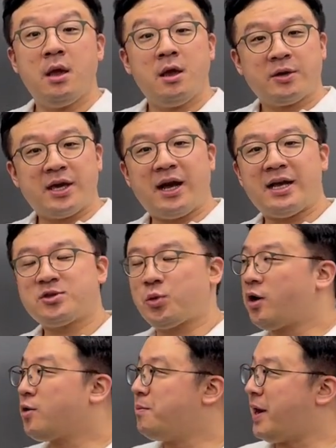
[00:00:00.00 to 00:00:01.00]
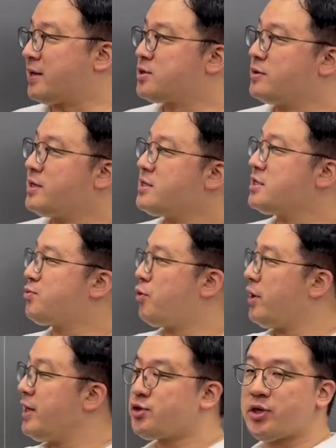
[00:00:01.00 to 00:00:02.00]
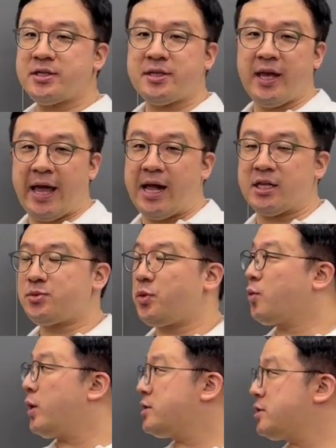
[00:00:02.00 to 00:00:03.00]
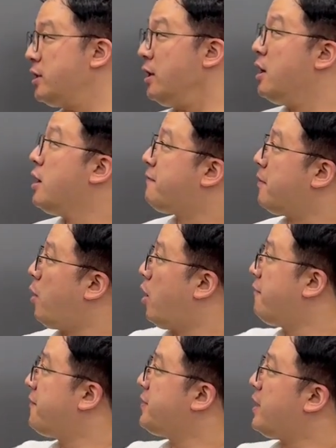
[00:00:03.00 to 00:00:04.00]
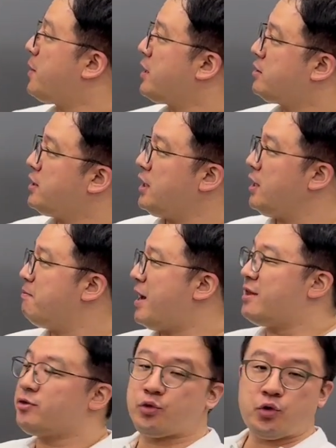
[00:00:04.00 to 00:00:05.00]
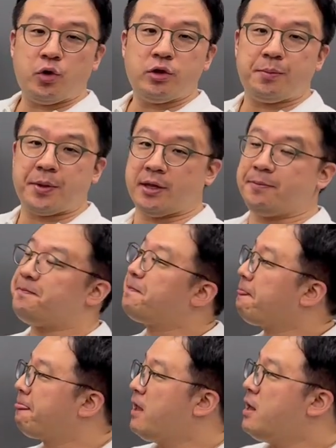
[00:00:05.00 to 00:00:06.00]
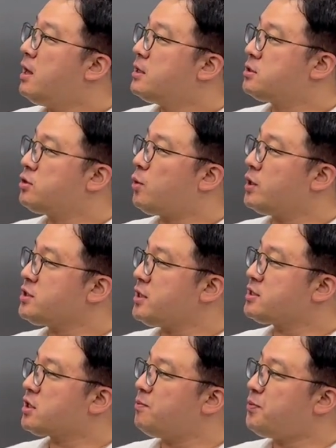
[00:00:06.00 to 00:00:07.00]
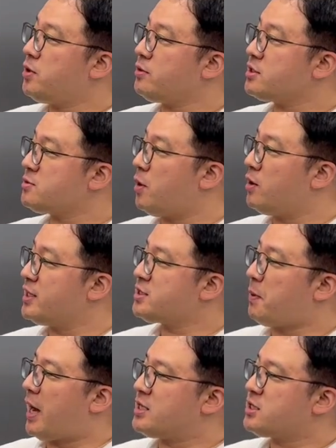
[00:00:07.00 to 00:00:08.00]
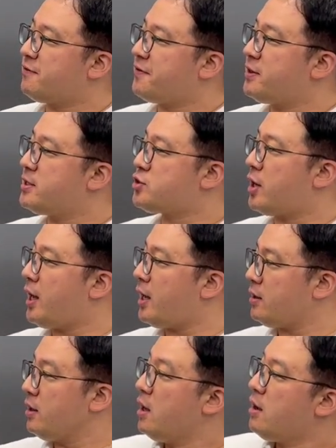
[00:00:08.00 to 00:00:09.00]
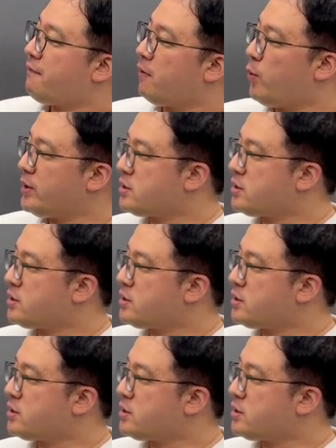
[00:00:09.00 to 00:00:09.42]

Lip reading: Okay guys, welcome back. So this is a pretty interesting algebra question from Harvard-MIT math tournament. So the question is, compute the smallest positive integer n for which